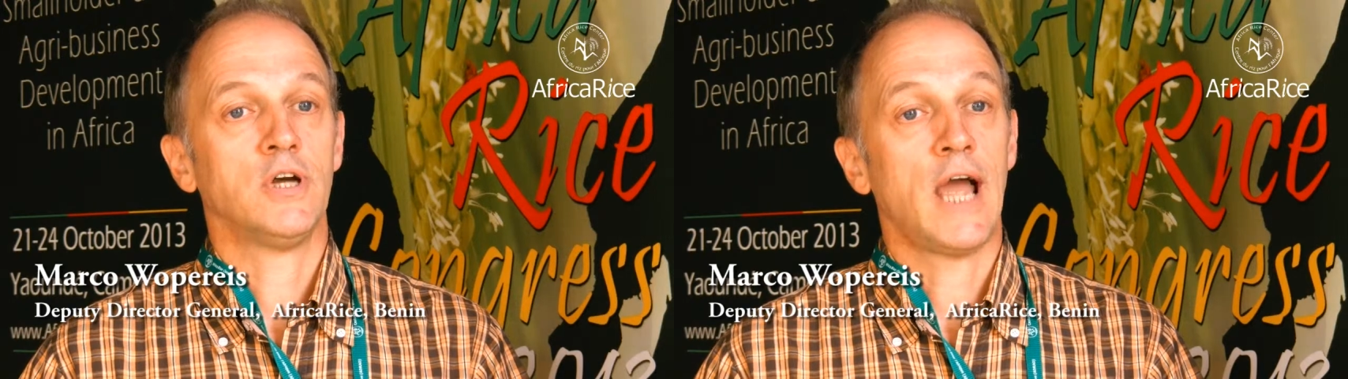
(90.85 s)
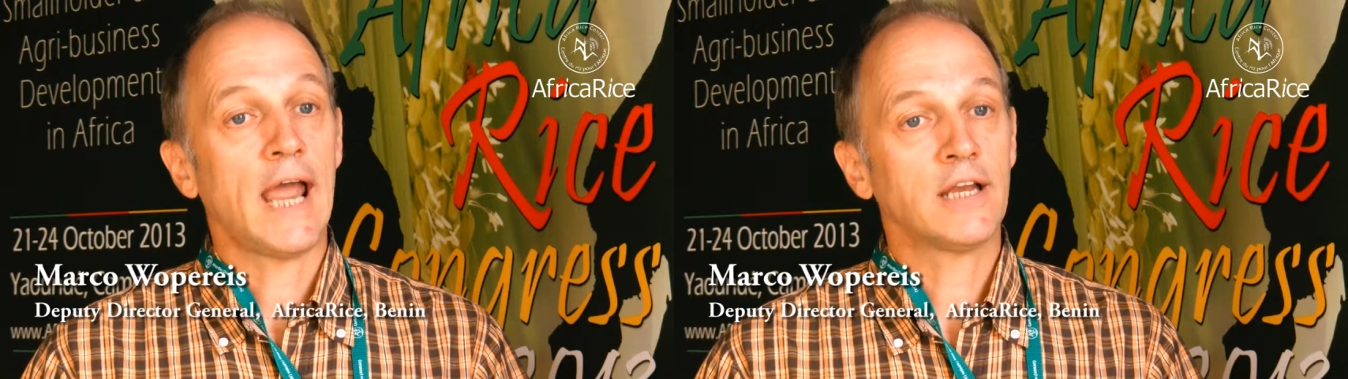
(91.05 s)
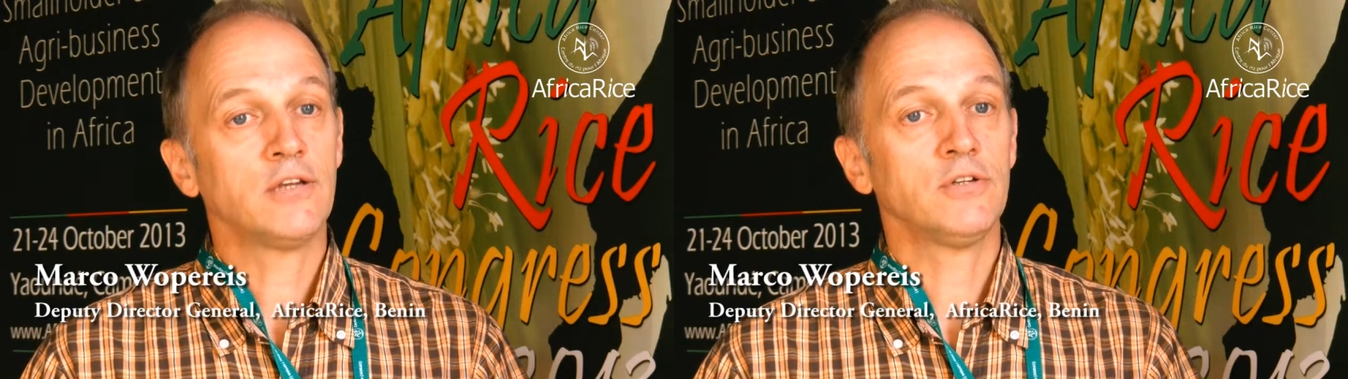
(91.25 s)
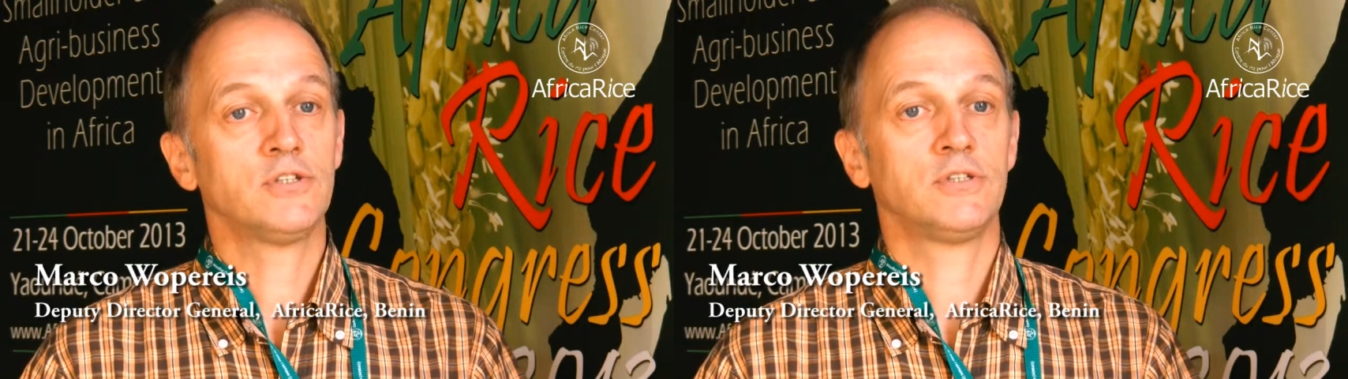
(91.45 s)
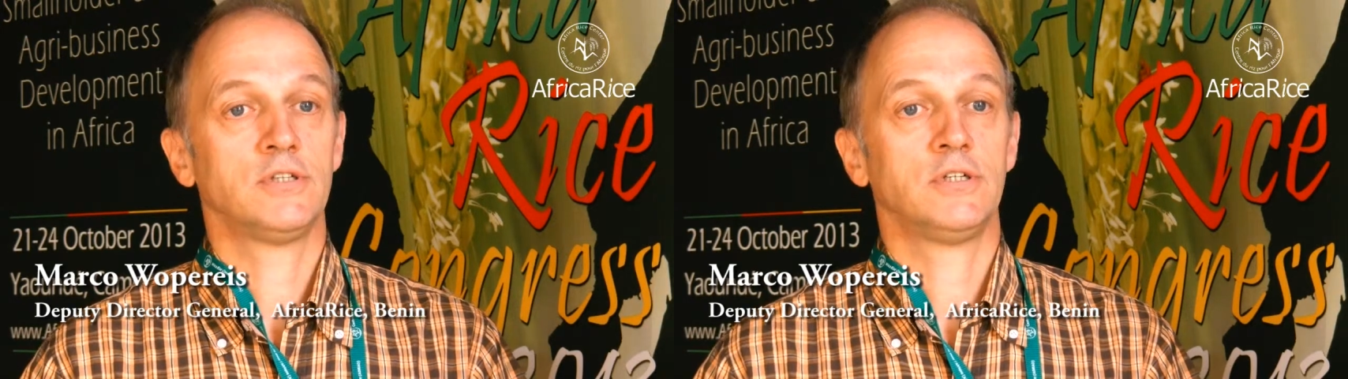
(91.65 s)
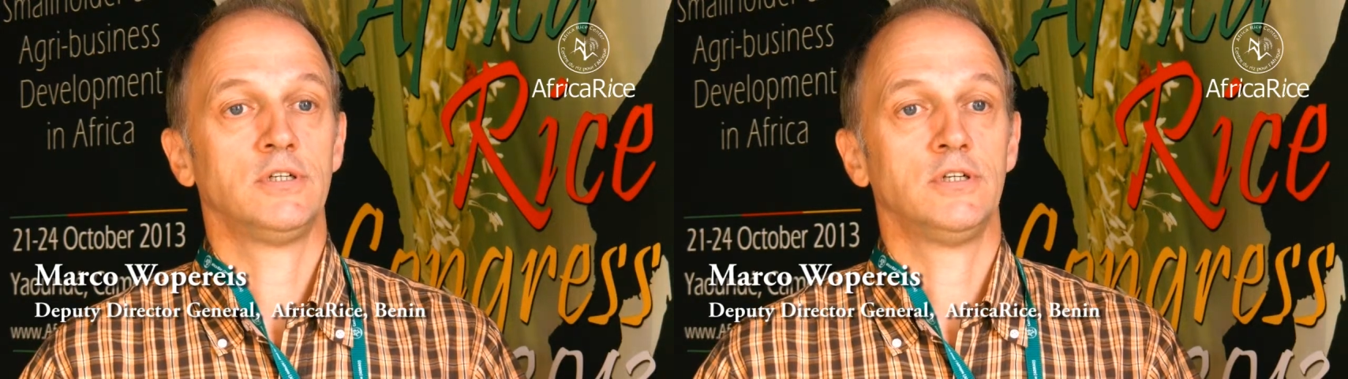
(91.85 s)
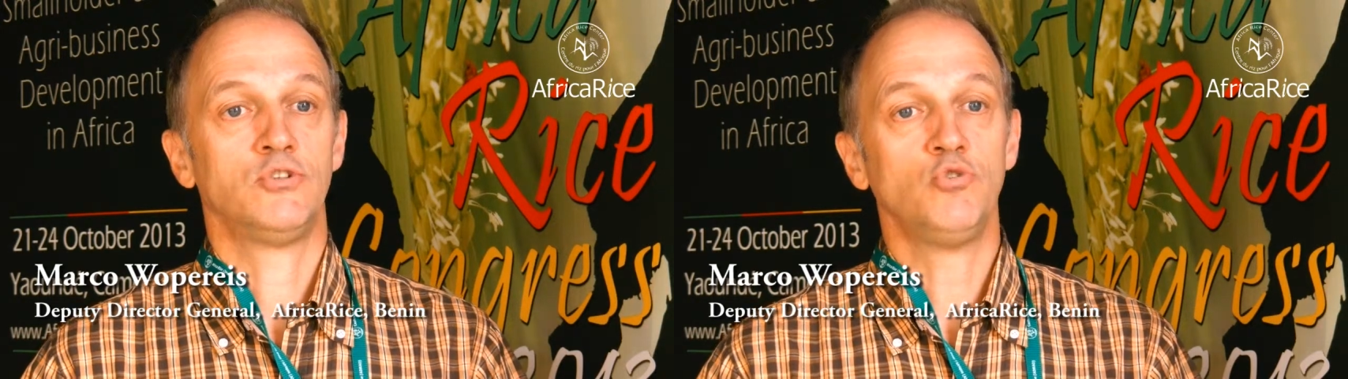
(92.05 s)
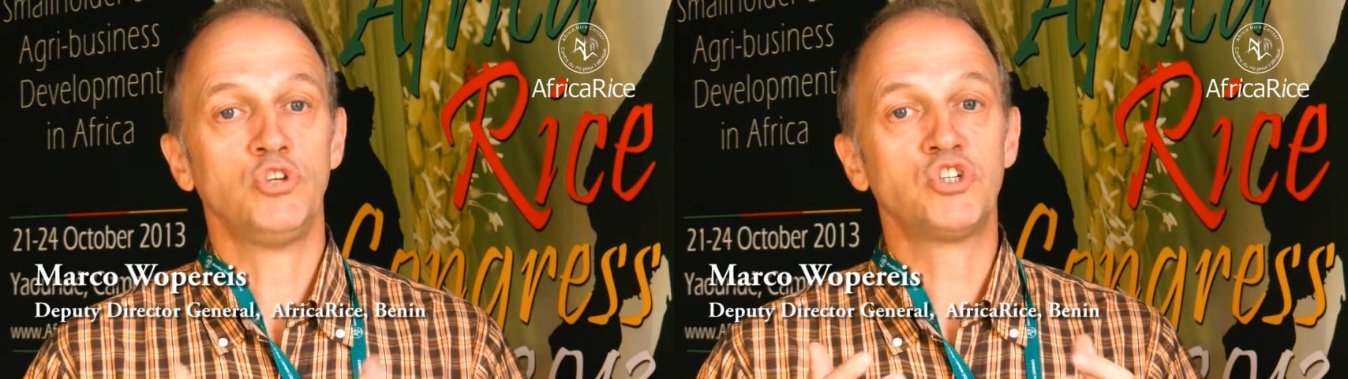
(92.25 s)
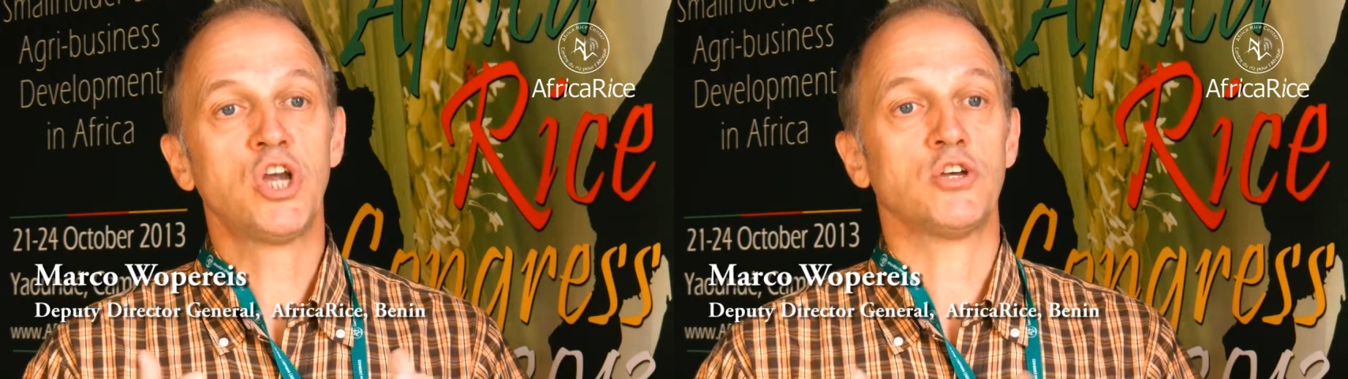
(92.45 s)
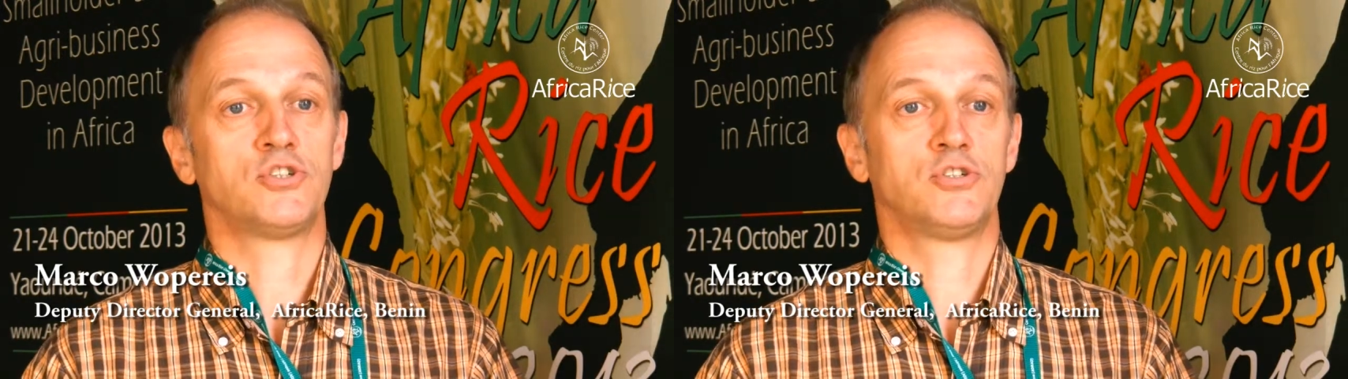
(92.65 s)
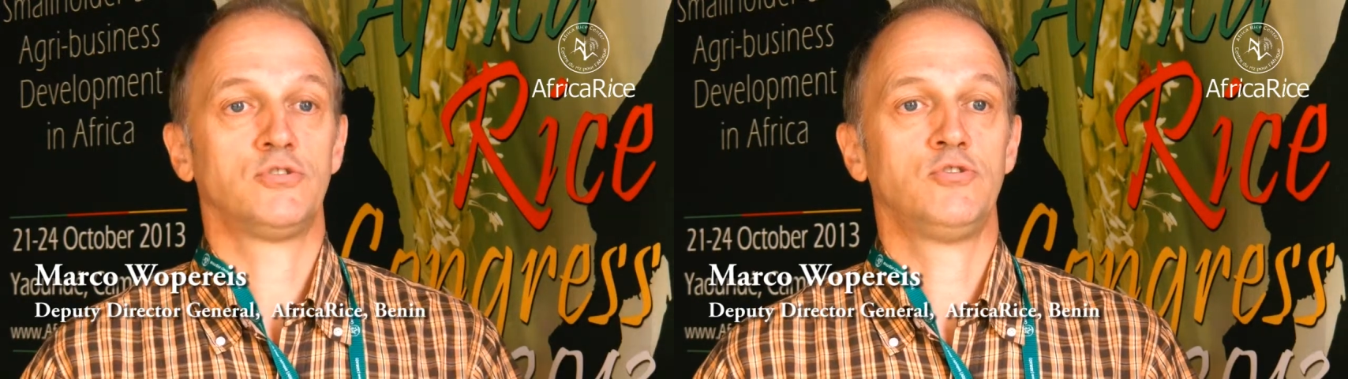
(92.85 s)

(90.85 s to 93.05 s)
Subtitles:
actors to discuss,